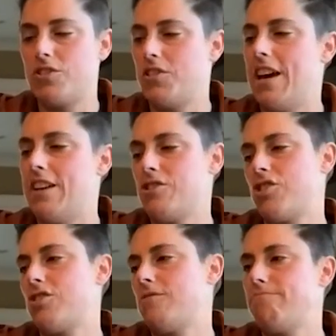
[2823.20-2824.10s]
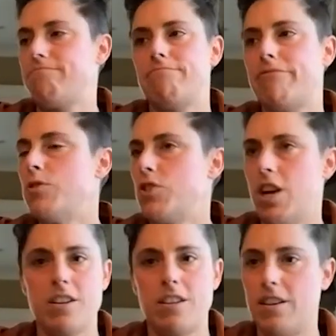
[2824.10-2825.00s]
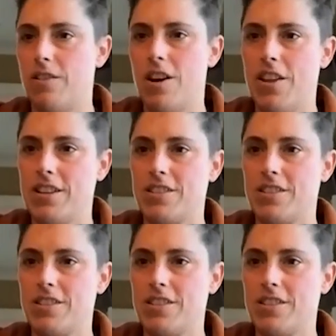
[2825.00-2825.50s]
/ food truck, all that